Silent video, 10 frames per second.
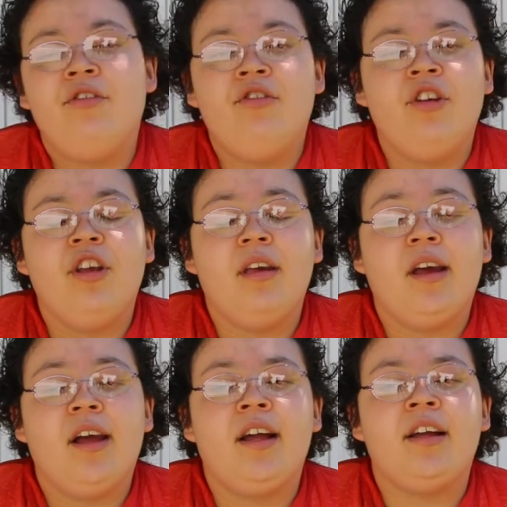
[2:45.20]
She
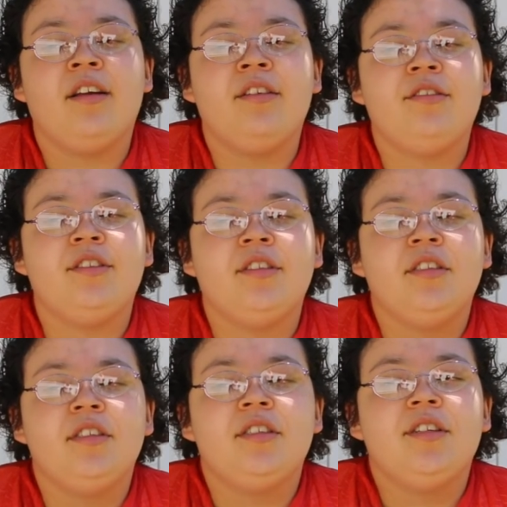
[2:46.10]
has
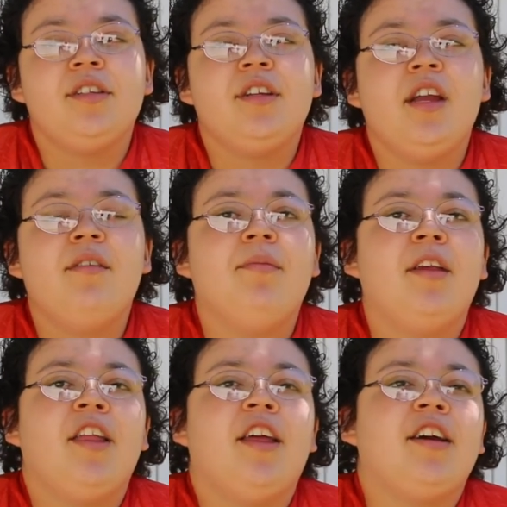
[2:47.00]
given
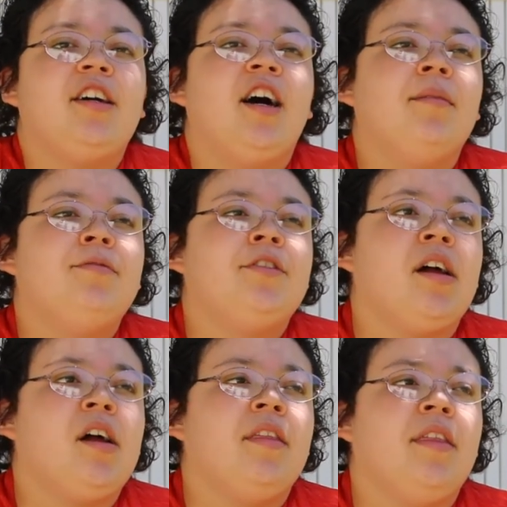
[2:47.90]
me that
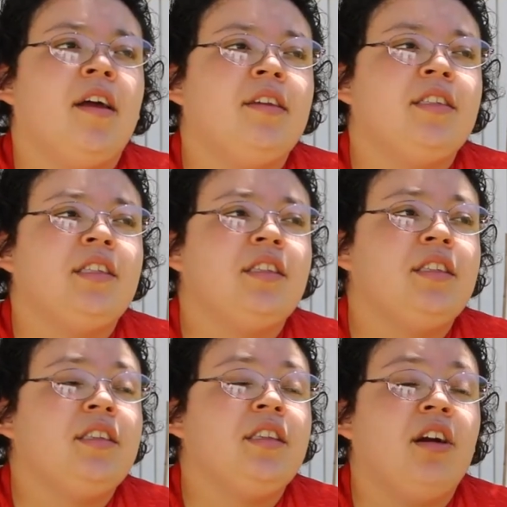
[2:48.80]
upside
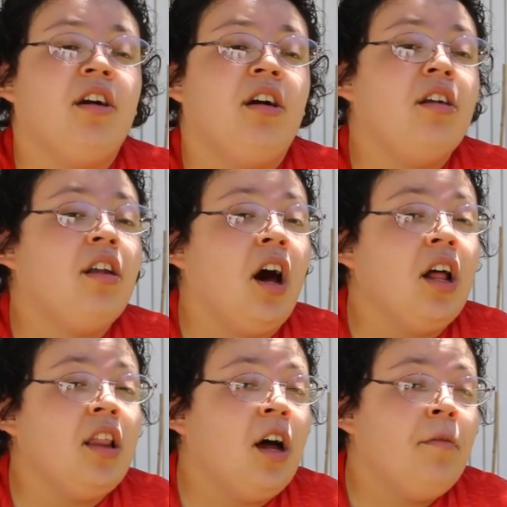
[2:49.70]
that there are
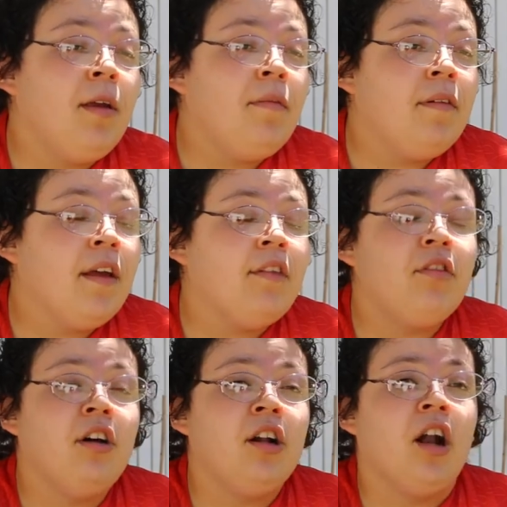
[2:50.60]
not a lot of people that's going